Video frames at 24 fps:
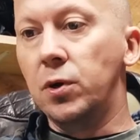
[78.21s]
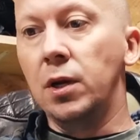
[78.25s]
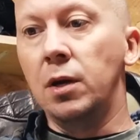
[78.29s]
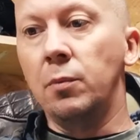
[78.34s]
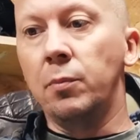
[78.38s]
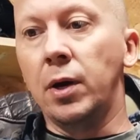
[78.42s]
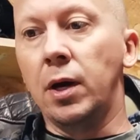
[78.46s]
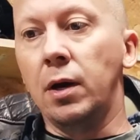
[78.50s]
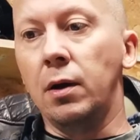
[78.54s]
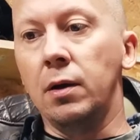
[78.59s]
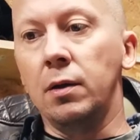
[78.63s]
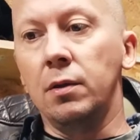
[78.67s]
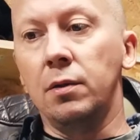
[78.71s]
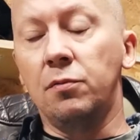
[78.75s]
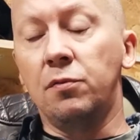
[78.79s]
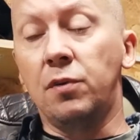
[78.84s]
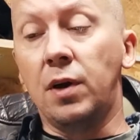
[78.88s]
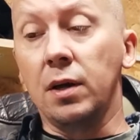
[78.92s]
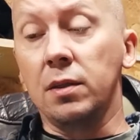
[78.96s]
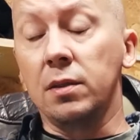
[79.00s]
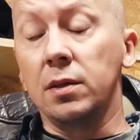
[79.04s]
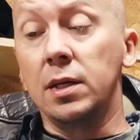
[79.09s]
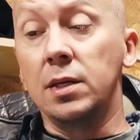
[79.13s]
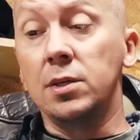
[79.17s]
about the
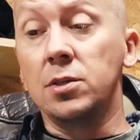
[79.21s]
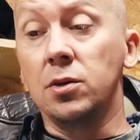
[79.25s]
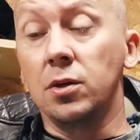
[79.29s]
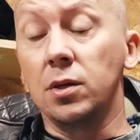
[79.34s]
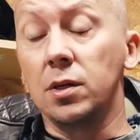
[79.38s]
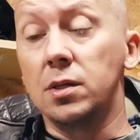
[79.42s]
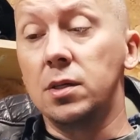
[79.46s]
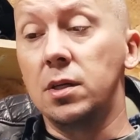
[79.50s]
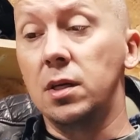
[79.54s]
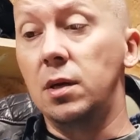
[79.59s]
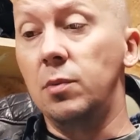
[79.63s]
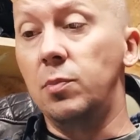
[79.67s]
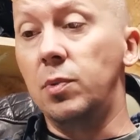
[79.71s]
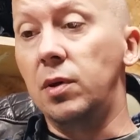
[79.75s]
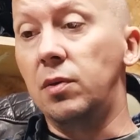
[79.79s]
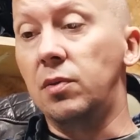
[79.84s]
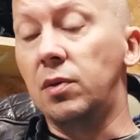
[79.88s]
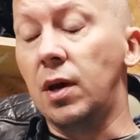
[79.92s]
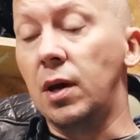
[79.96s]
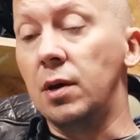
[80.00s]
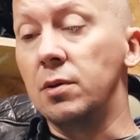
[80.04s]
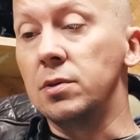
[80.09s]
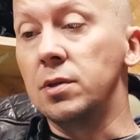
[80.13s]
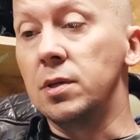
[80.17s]
fact that he's got a
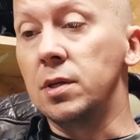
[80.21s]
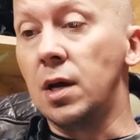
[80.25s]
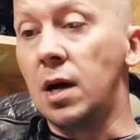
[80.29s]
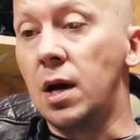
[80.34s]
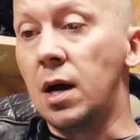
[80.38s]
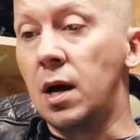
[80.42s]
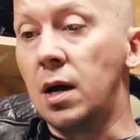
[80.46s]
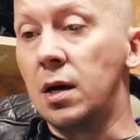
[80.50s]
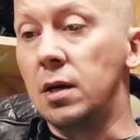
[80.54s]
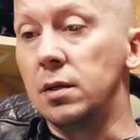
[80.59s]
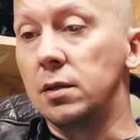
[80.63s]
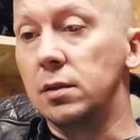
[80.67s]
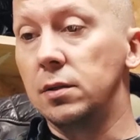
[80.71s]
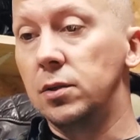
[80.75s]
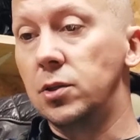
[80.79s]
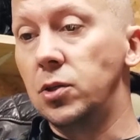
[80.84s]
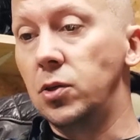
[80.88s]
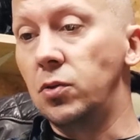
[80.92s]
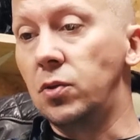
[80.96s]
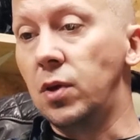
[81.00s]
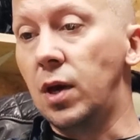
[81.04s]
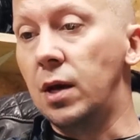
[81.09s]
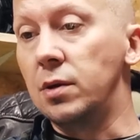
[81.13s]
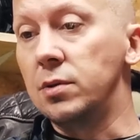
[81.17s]
CB1000R
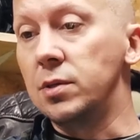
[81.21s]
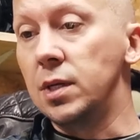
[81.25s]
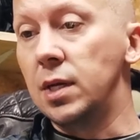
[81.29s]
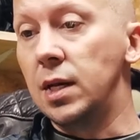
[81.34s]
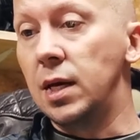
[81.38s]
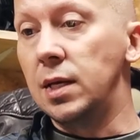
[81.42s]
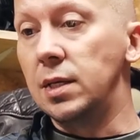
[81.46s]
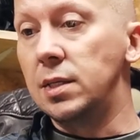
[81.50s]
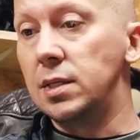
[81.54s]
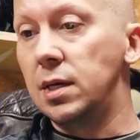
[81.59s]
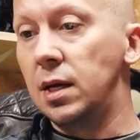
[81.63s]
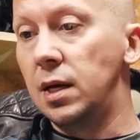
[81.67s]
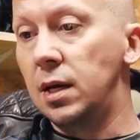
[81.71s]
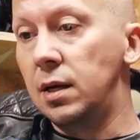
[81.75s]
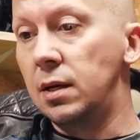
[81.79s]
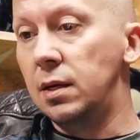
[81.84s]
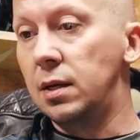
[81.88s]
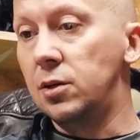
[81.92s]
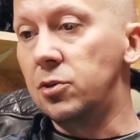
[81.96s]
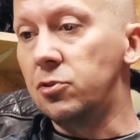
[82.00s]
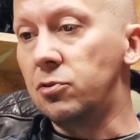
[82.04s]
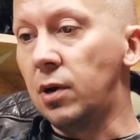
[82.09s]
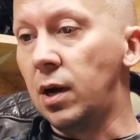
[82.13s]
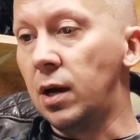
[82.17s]
2018.
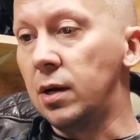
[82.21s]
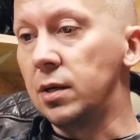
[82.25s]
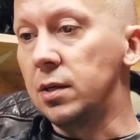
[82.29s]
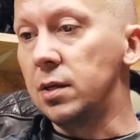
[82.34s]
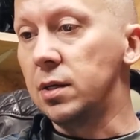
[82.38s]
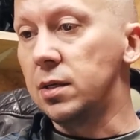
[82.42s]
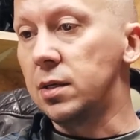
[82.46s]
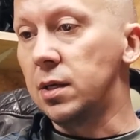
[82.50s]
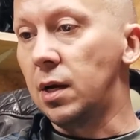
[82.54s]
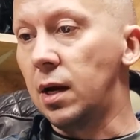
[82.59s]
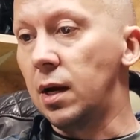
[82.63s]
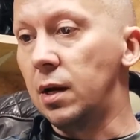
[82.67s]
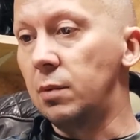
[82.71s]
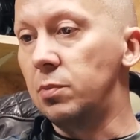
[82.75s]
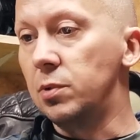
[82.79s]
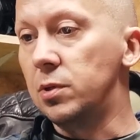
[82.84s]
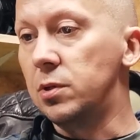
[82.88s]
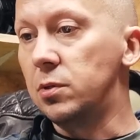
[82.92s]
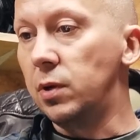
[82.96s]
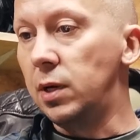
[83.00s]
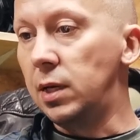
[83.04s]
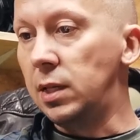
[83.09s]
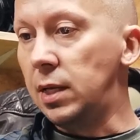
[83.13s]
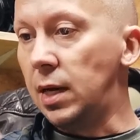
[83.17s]
He's trying to decide
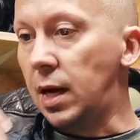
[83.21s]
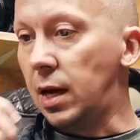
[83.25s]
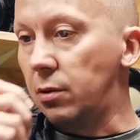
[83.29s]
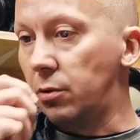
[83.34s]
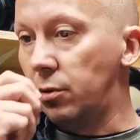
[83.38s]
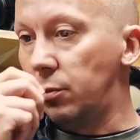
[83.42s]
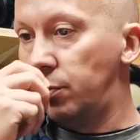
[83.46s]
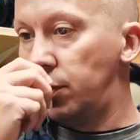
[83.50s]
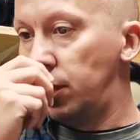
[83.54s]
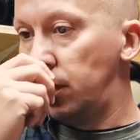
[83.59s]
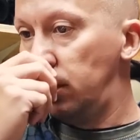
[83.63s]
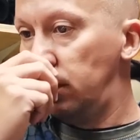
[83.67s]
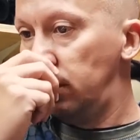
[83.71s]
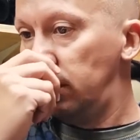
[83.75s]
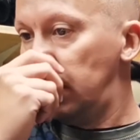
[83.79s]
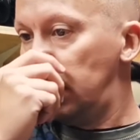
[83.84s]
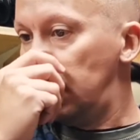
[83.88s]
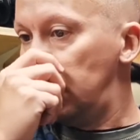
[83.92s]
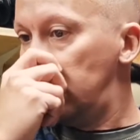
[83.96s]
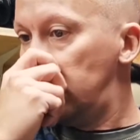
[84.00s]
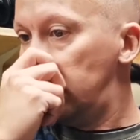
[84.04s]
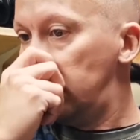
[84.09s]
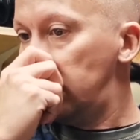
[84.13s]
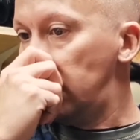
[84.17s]
between the
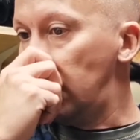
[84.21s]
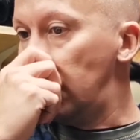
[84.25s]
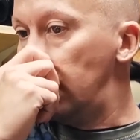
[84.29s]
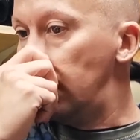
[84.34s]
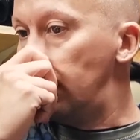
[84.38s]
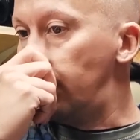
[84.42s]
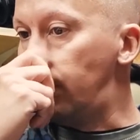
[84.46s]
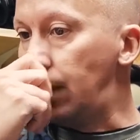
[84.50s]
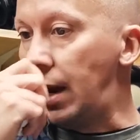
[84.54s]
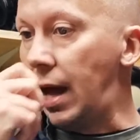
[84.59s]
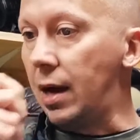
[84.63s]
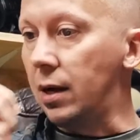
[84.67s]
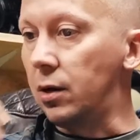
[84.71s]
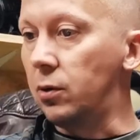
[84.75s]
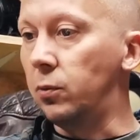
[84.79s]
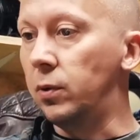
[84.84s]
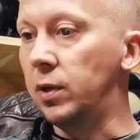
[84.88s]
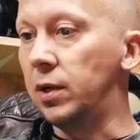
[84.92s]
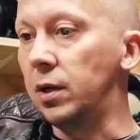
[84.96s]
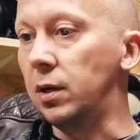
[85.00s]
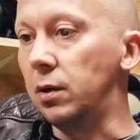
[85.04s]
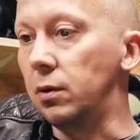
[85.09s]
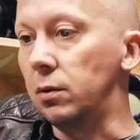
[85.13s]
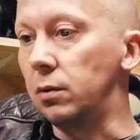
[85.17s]
Akrapovic and the Black
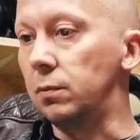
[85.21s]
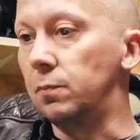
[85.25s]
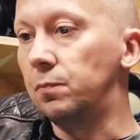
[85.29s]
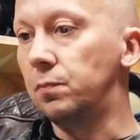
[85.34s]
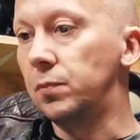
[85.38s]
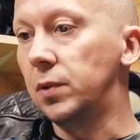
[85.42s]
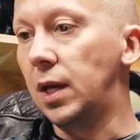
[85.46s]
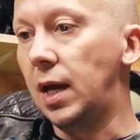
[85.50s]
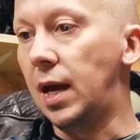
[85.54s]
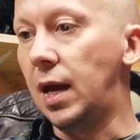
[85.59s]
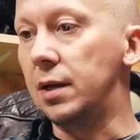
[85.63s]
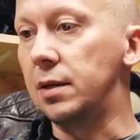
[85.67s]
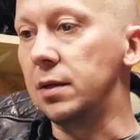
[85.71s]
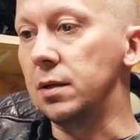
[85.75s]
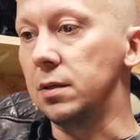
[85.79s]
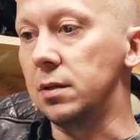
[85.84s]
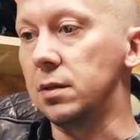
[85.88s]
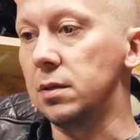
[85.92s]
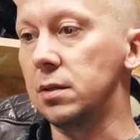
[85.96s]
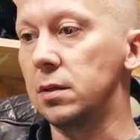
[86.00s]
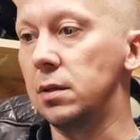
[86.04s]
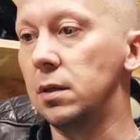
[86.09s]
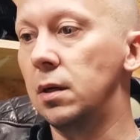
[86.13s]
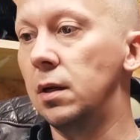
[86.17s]
Widow
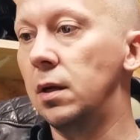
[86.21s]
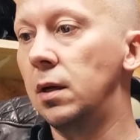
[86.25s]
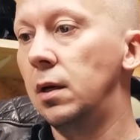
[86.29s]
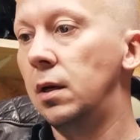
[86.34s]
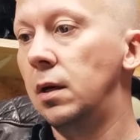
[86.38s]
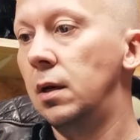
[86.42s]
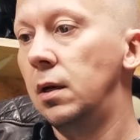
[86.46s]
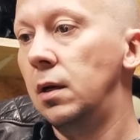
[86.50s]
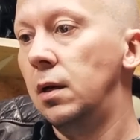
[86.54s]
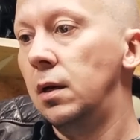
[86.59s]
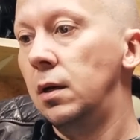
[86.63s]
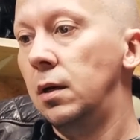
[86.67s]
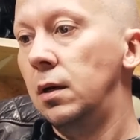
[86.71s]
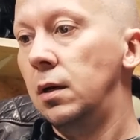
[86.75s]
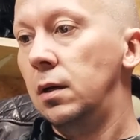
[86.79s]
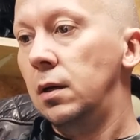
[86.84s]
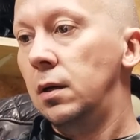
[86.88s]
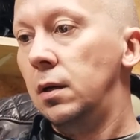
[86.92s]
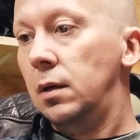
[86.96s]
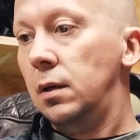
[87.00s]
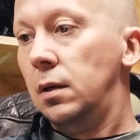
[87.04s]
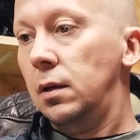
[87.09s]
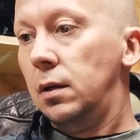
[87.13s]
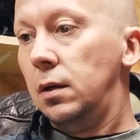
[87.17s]
headers.
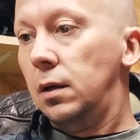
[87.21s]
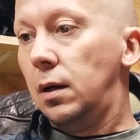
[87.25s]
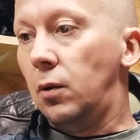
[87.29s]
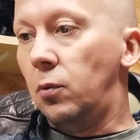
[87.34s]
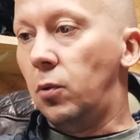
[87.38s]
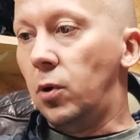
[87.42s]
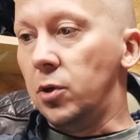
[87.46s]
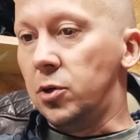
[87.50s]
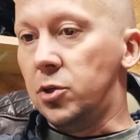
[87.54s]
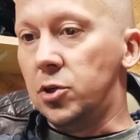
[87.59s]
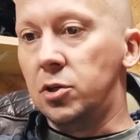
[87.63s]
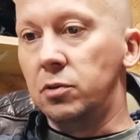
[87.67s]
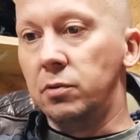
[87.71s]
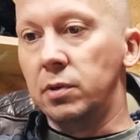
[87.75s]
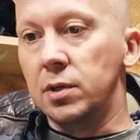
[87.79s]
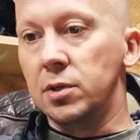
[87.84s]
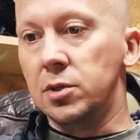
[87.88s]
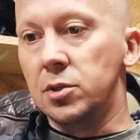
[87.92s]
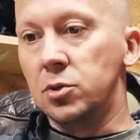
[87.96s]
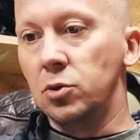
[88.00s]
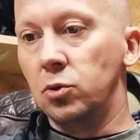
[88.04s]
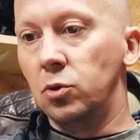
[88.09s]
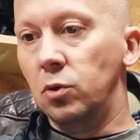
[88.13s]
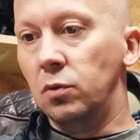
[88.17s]
I watched your
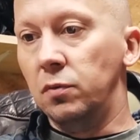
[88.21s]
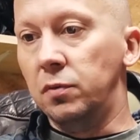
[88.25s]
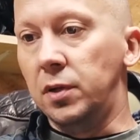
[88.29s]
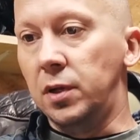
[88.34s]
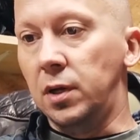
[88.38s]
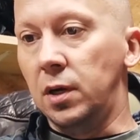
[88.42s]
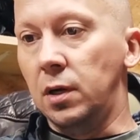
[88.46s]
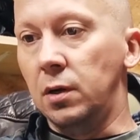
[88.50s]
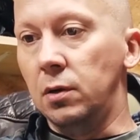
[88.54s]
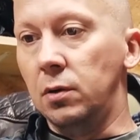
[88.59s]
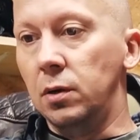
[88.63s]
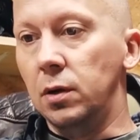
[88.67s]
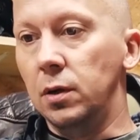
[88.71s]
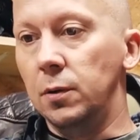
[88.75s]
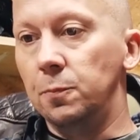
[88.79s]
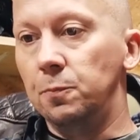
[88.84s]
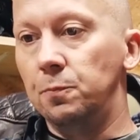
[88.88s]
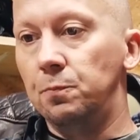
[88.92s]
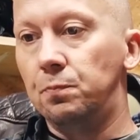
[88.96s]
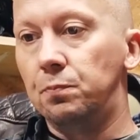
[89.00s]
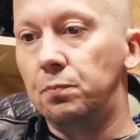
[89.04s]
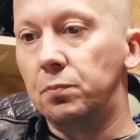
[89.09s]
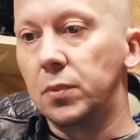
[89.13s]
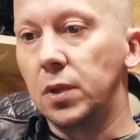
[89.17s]
install video,
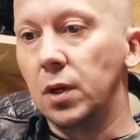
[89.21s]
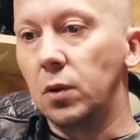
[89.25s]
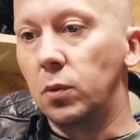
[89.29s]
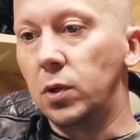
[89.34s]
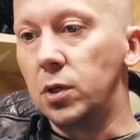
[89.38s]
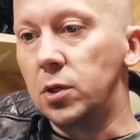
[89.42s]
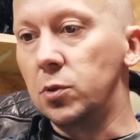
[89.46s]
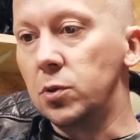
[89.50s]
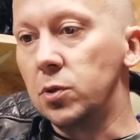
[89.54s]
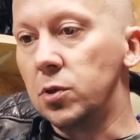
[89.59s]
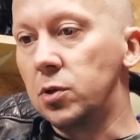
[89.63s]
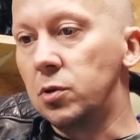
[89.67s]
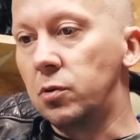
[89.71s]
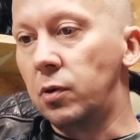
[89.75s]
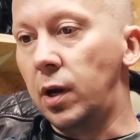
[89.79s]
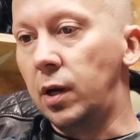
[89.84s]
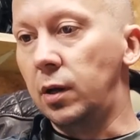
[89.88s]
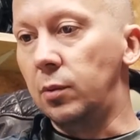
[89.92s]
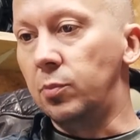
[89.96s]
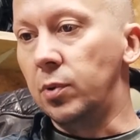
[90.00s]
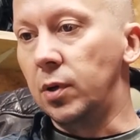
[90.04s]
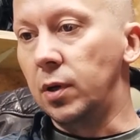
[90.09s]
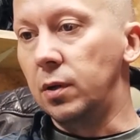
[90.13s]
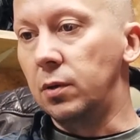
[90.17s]
which was
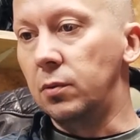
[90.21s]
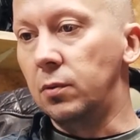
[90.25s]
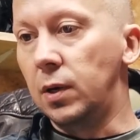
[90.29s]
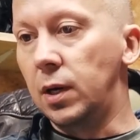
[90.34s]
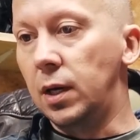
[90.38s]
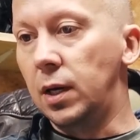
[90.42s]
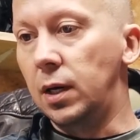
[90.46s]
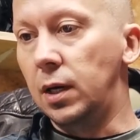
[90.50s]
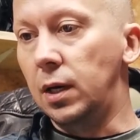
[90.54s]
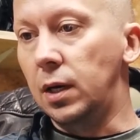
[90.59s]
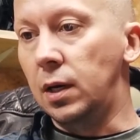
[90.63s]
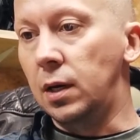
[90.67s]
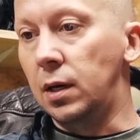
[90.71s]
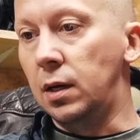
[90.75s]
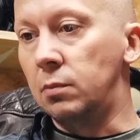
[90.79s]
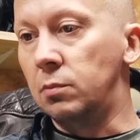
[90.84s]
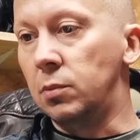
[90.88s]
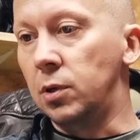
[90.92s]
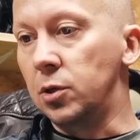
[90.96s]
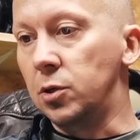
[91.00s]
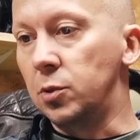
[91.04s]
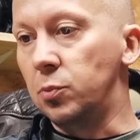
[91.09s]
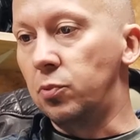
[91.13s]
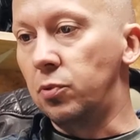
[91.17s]
great, by the way, and
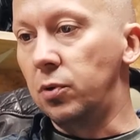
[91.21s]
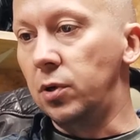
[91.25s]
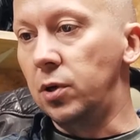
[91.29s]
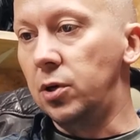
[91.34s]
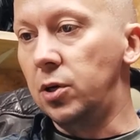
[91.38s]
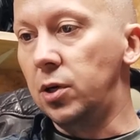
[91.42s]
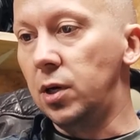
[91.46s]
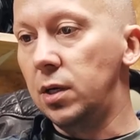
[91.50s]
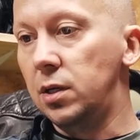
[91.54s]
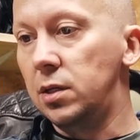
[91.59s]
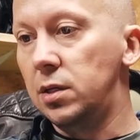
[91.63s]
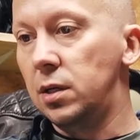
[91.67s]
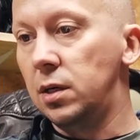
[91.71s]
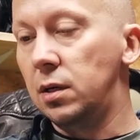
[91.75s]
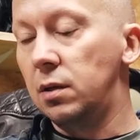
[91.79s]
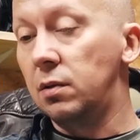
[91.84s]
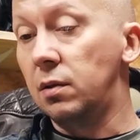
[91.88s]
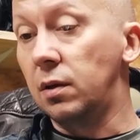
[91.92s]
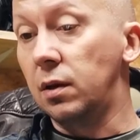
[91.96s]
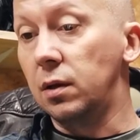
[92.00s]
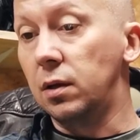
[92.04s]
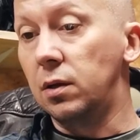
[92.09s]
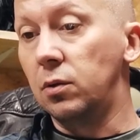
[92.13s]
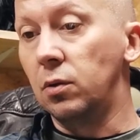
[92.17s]
much appreciated.
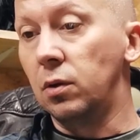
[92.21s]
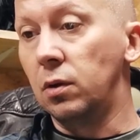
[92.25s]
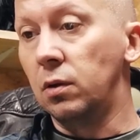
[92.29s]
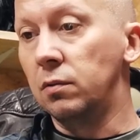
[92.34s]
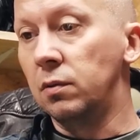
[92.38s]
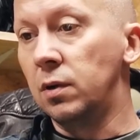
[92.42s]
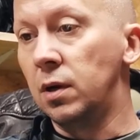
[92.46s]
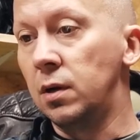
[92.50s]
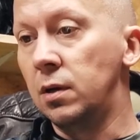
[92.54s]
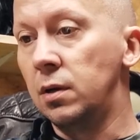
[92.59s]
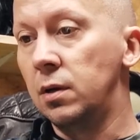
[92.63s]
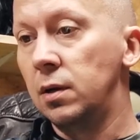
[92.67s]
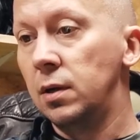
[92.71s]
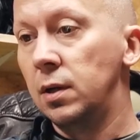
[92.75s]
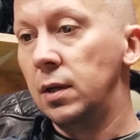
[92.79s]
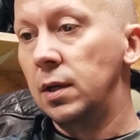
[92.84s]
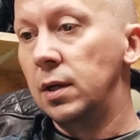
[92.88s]
Thank you, Oliver.